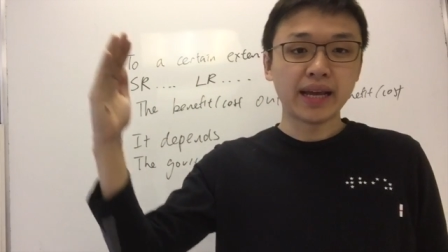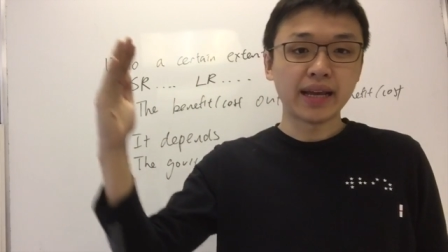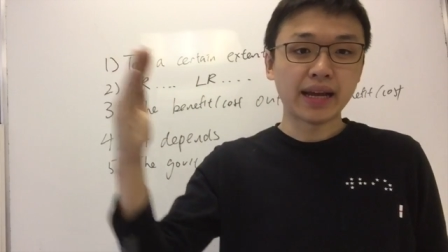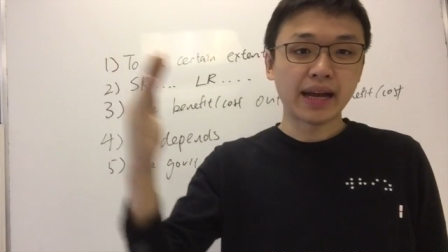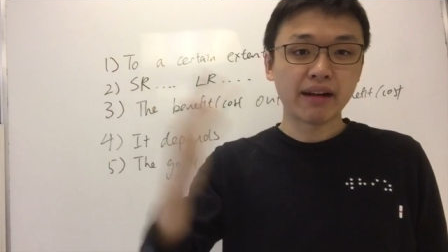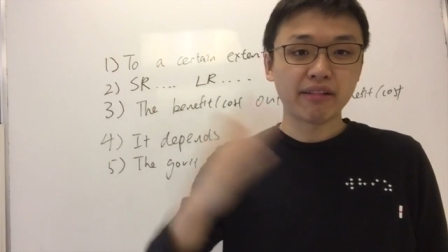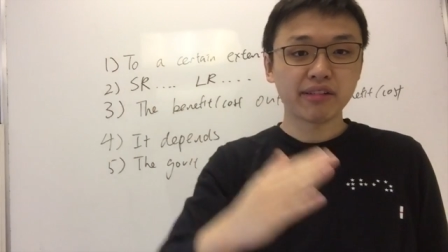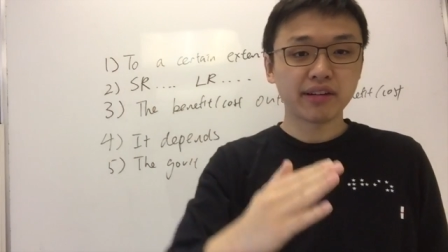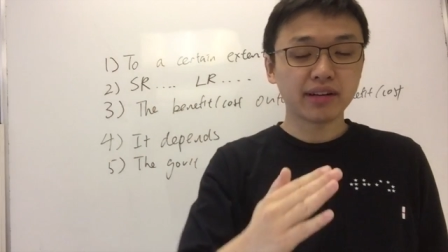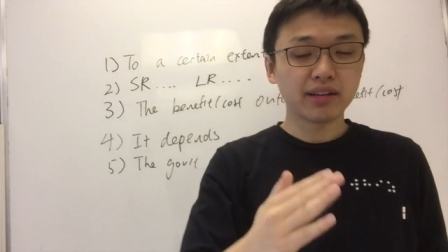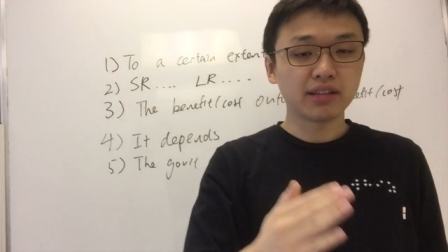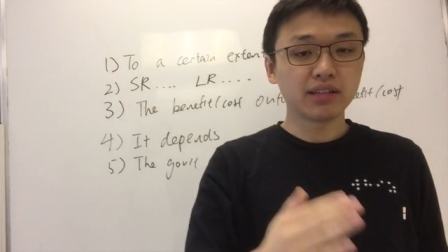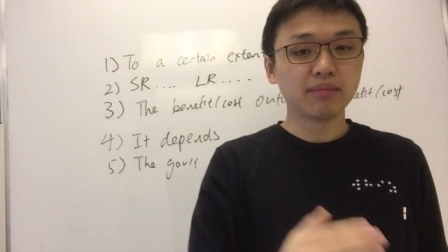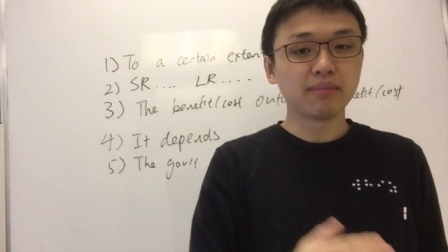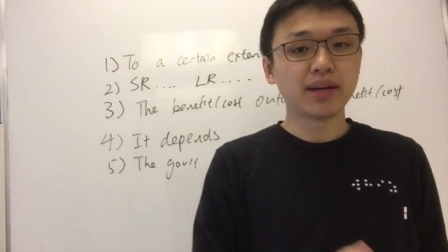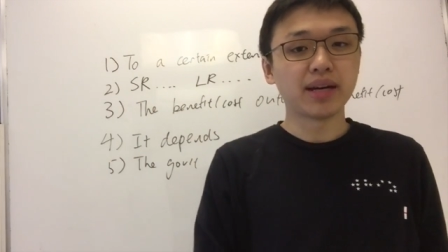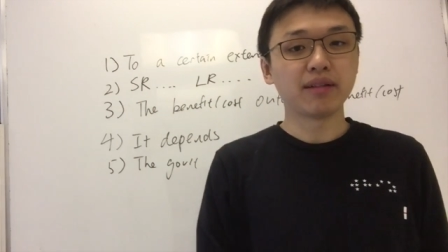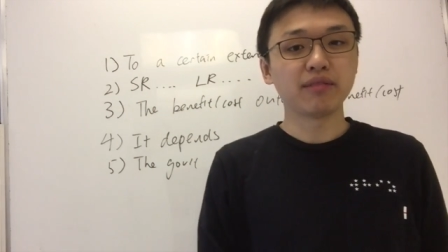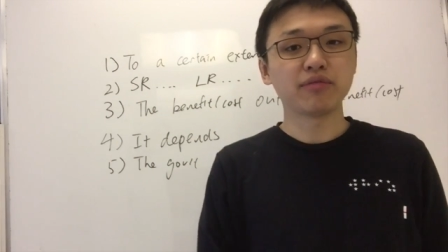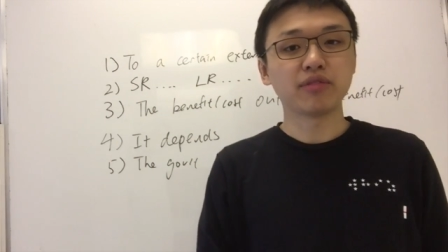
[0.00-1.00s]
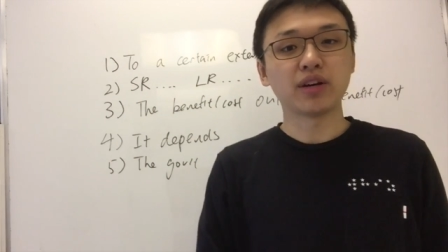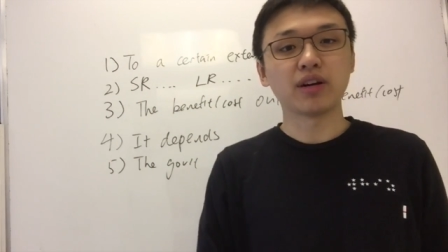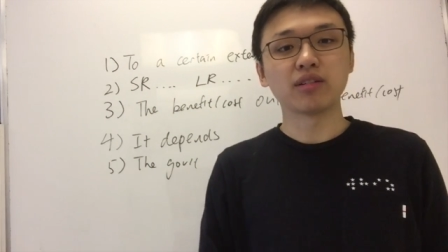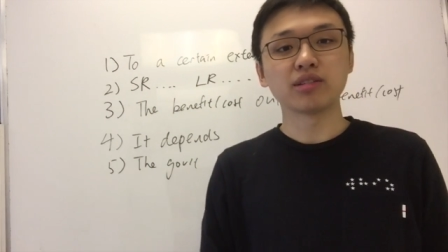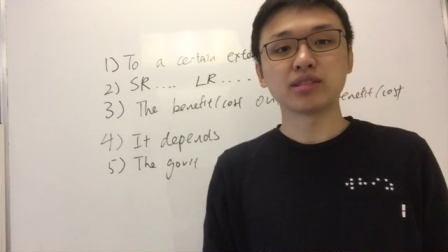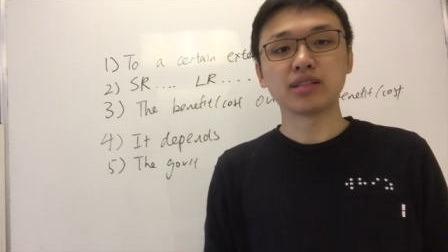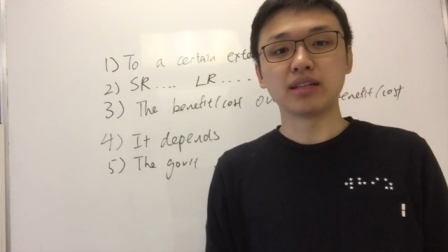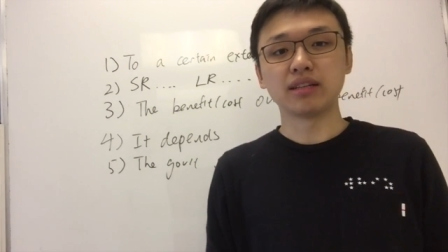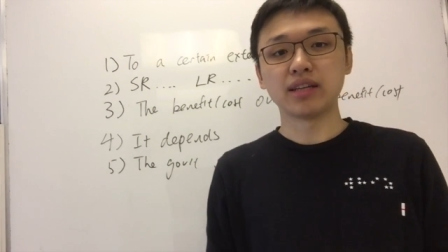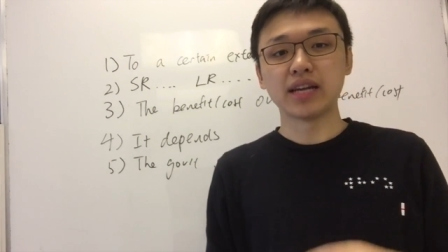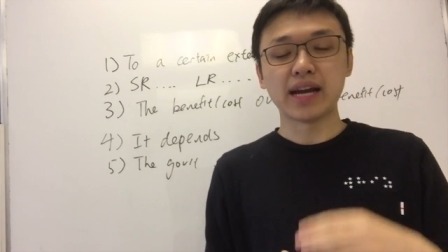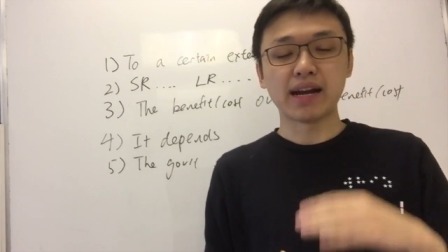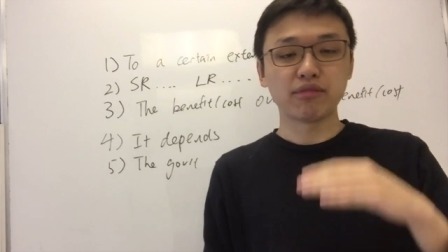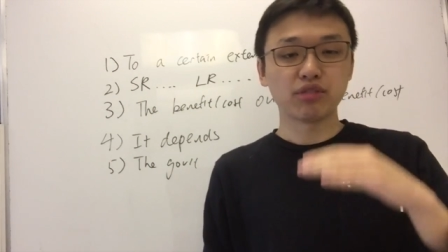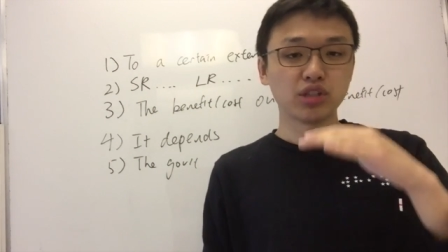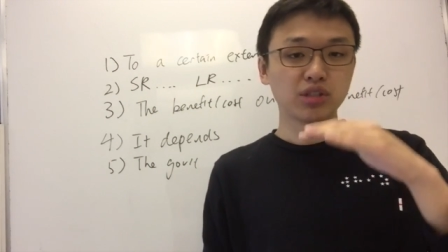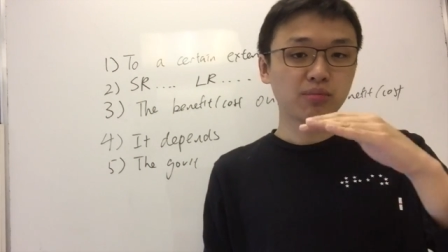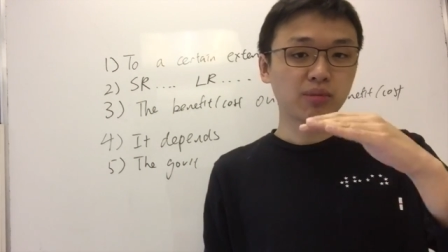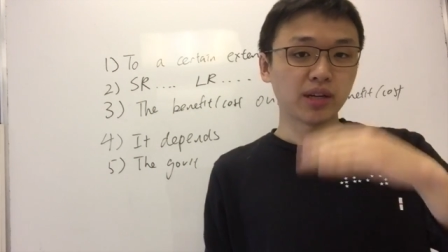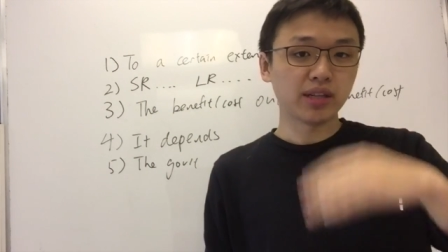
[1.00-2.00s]
a aggregate demand falls and the
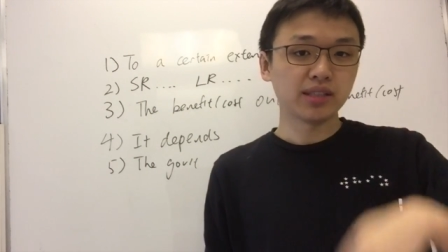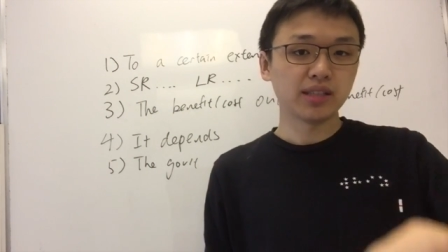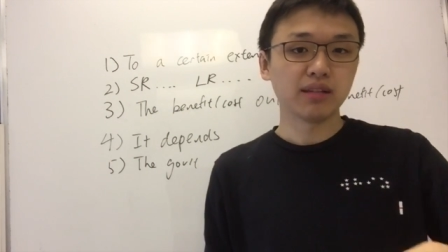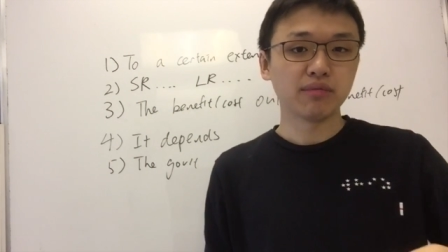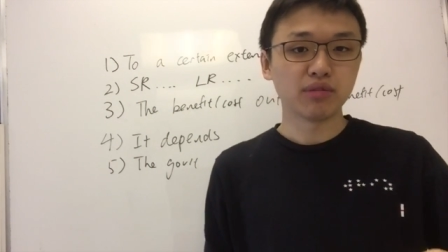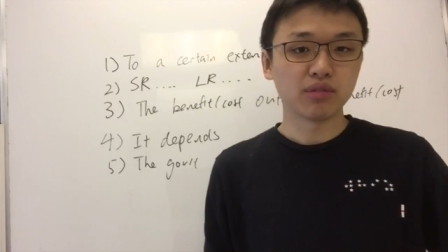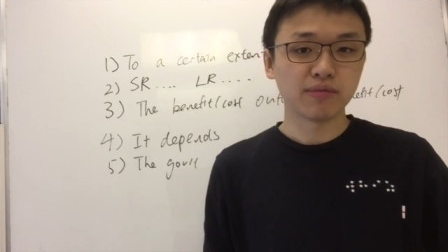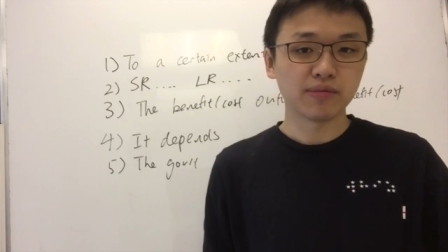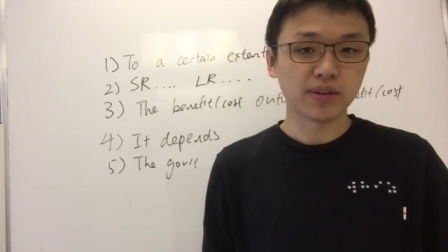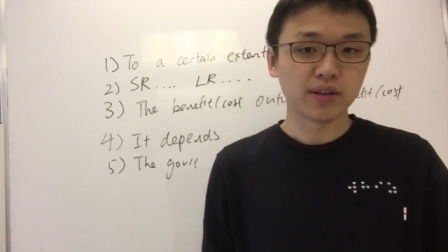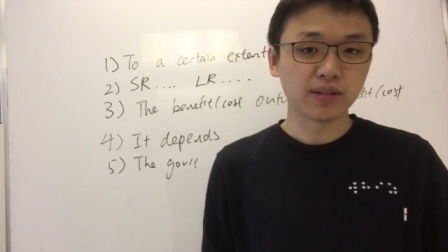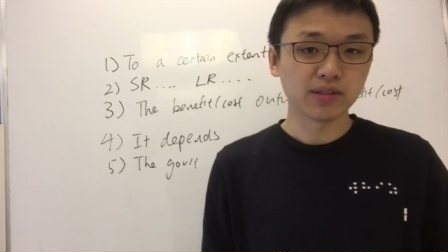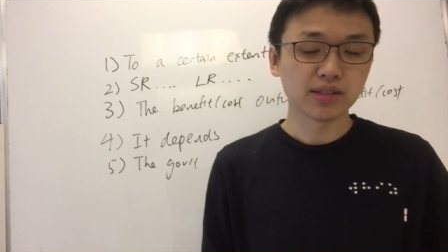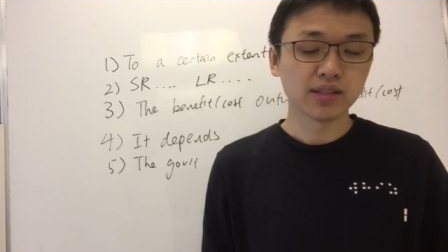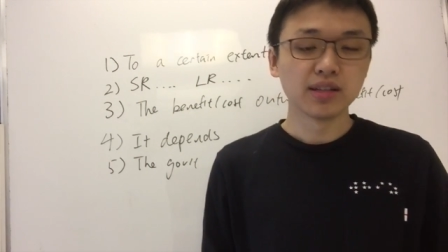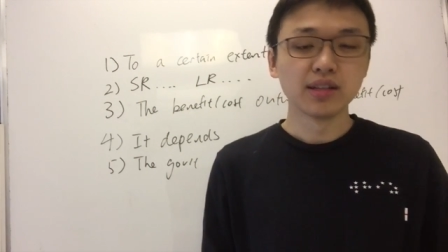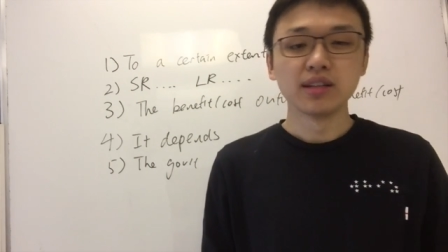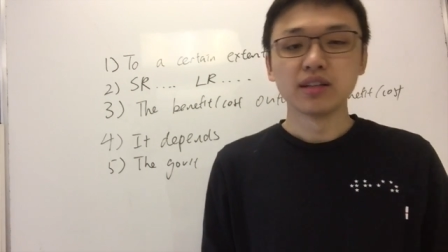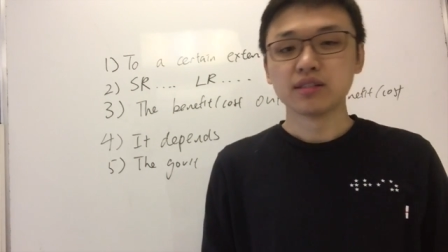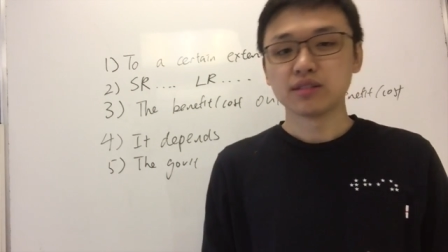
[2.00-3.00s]
average price level falls.